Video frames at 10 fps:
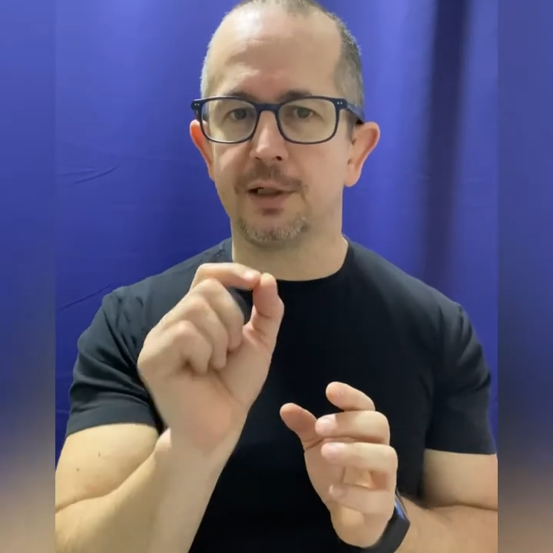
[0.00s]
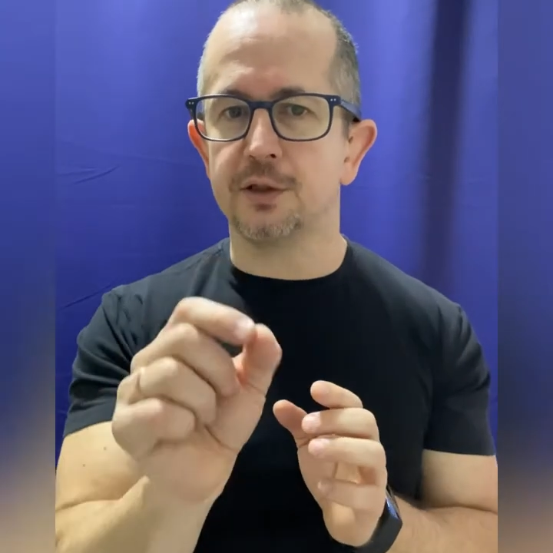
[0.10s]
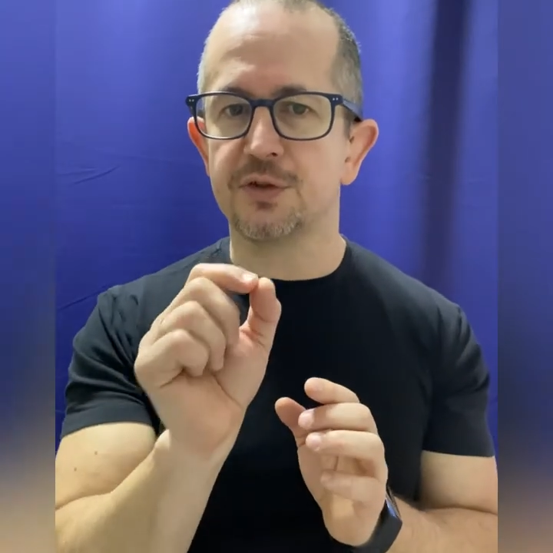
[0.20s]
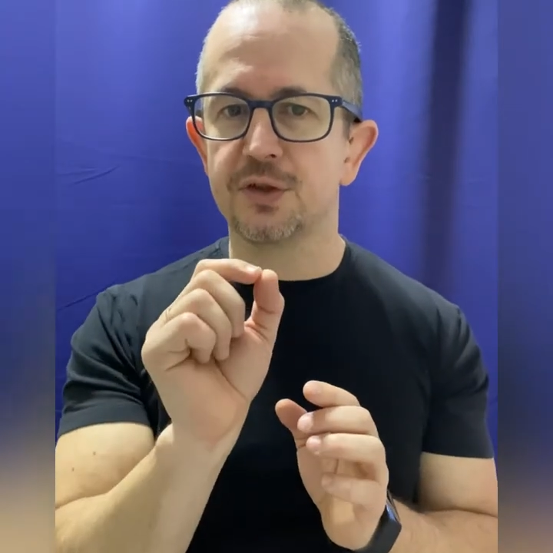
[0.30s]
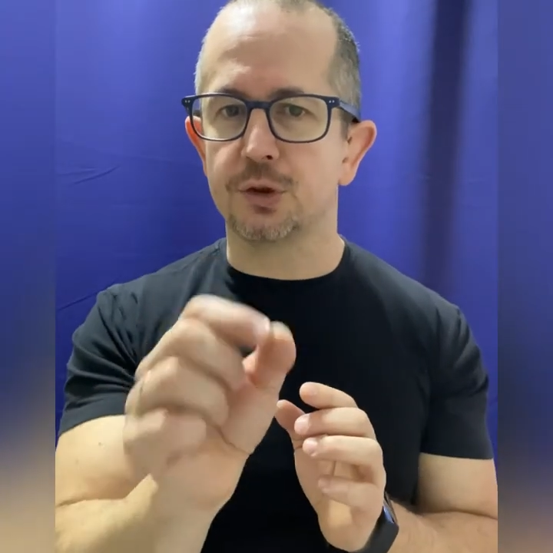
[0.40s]

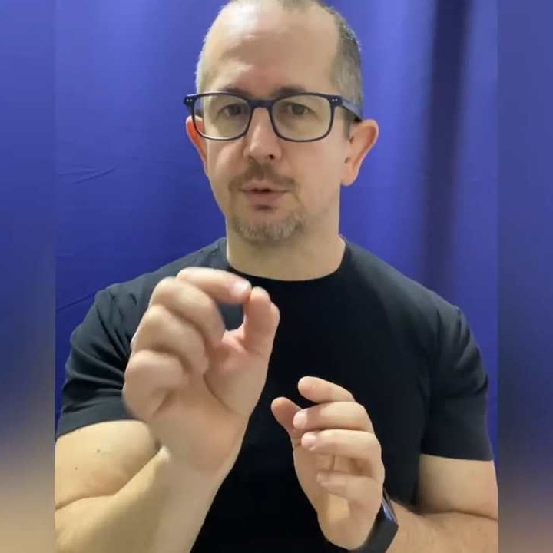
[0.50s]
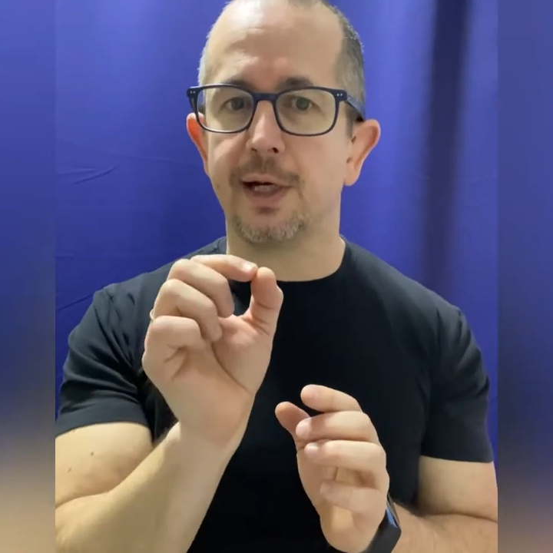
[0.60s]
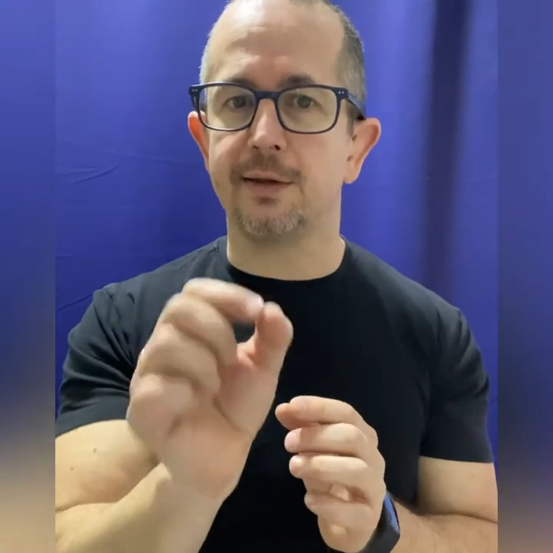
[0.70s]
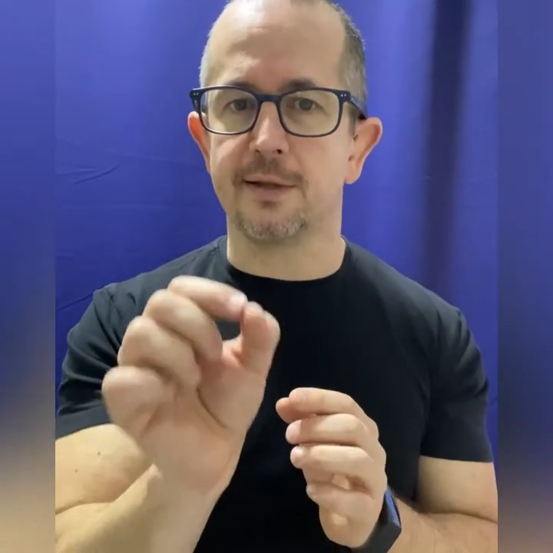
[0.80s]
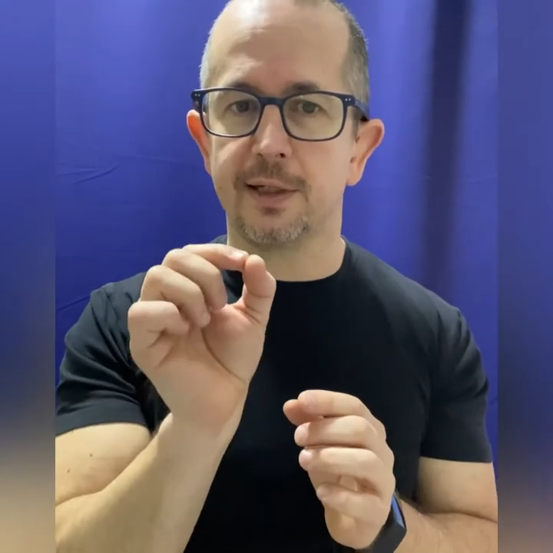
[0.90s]
is a
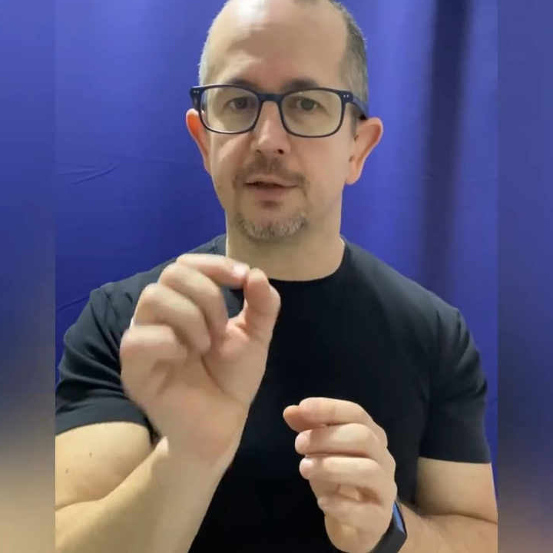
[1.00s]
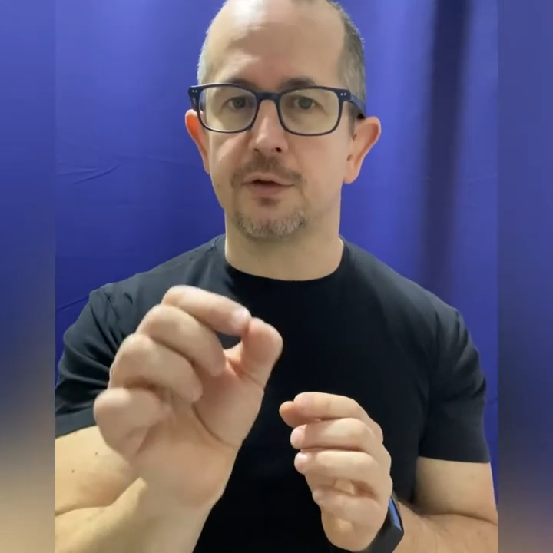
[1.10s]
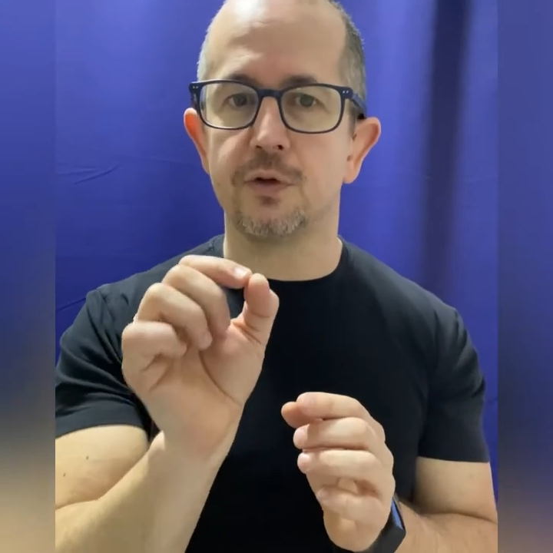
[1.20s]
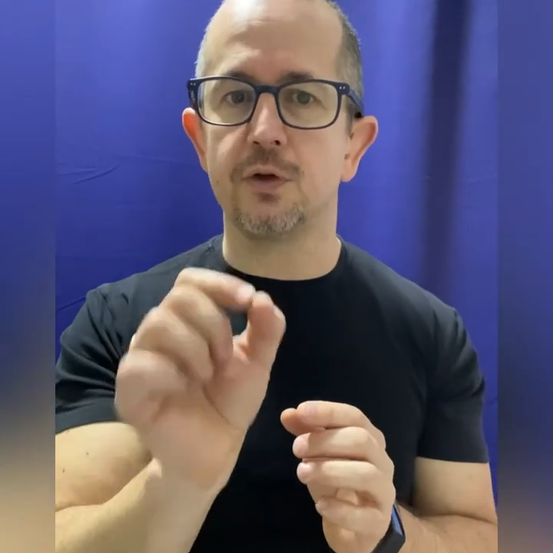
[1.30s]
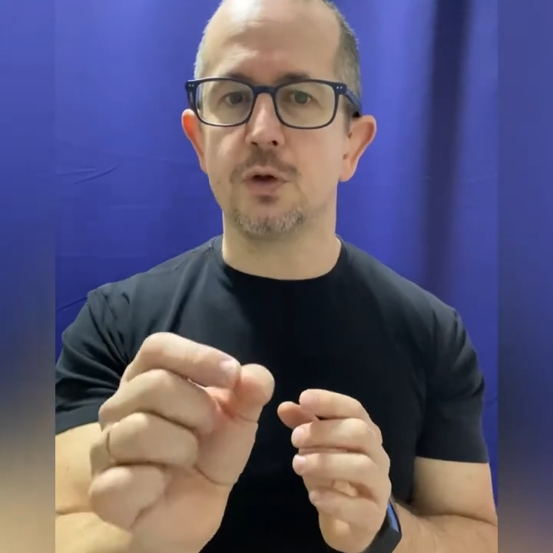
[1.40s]
great thing
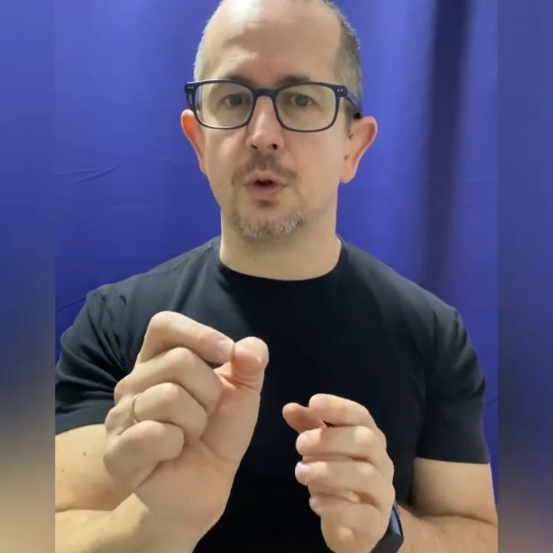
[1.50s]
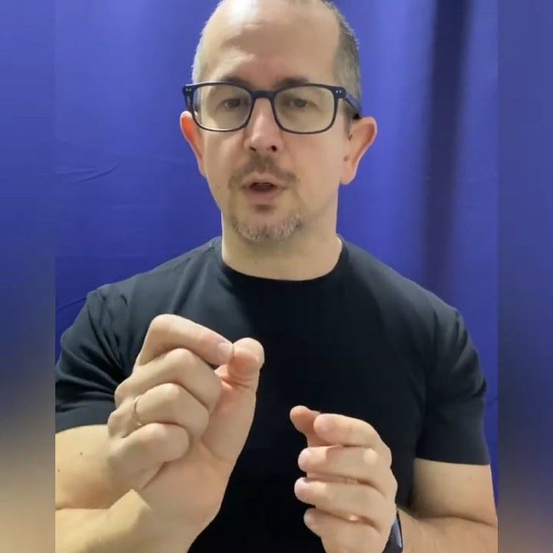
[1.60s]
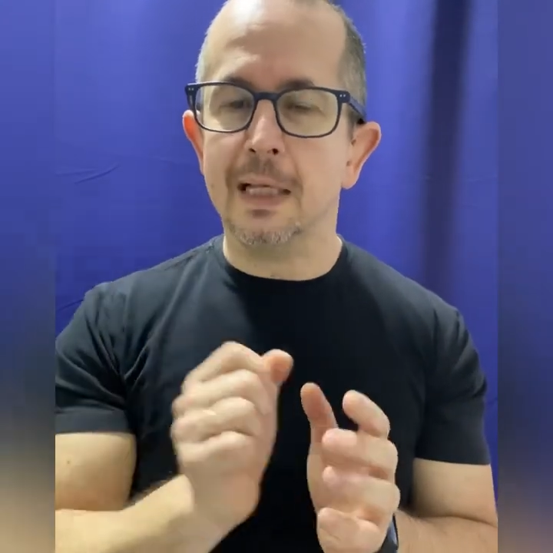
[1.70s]
to do.